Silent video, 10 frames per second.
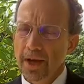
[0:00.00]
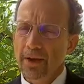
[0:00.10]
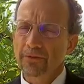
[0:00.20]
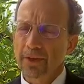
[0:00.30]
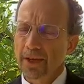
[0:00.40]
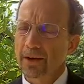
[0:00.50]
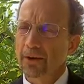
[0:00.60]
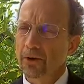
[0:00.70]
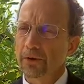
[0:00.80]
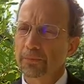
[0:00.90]
have to get a
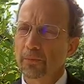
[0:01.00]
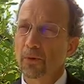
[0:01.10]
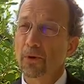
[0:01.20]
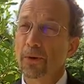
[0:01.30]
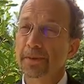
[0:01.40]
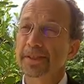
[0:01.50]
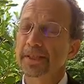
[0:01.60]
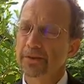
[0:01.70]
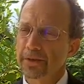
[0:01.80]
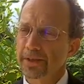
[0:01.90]
lot more
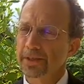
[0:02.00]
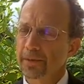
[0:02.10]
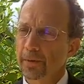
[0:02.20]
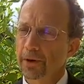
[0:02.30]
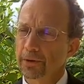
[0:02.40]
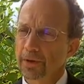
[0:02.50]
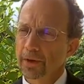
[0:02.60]
serious about